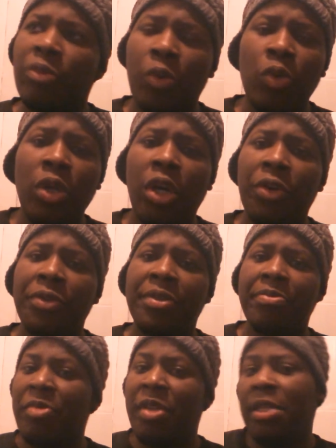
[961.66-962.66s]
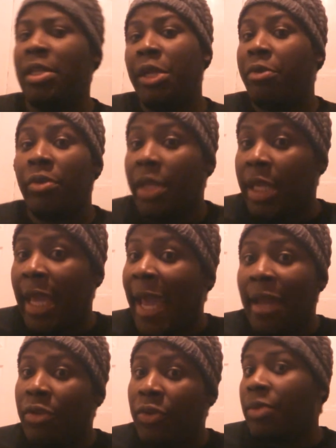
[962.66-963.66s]
who knows? He literally
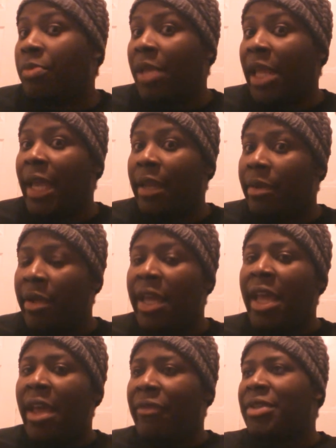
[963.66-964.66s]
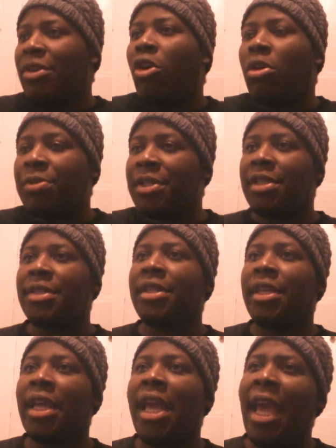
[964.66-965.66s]
can't use a blade if his arm is in a
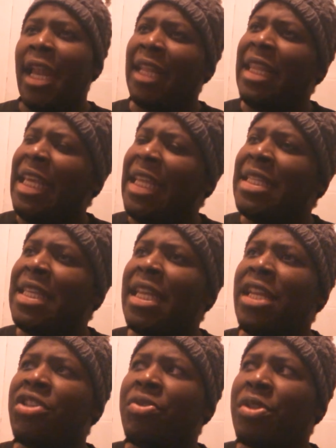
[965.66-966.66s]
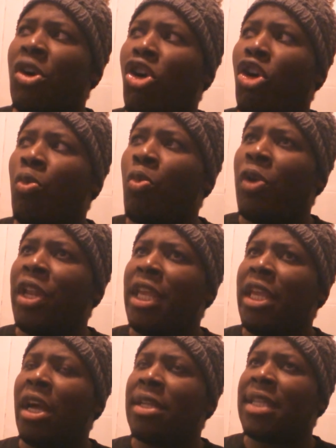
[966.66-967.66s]
sling. And I think he did injure his arm when
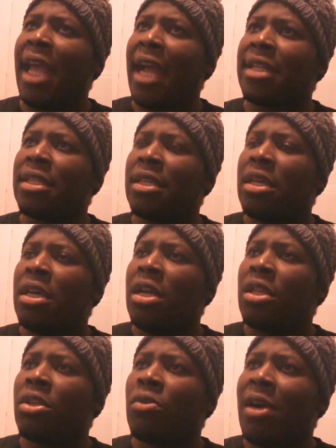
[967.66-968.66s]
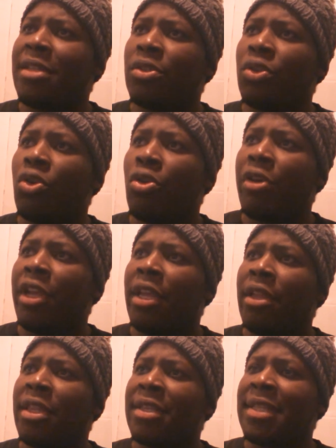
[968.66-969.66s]
he attacked the
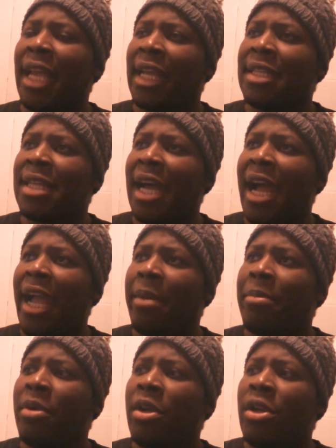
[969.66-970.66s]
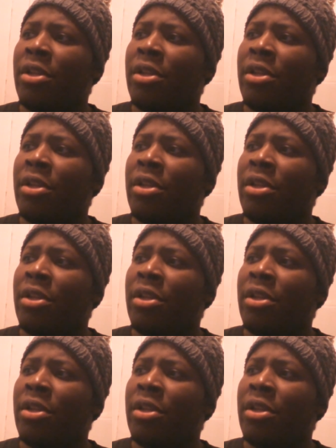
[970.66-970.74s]
Wazatori the second time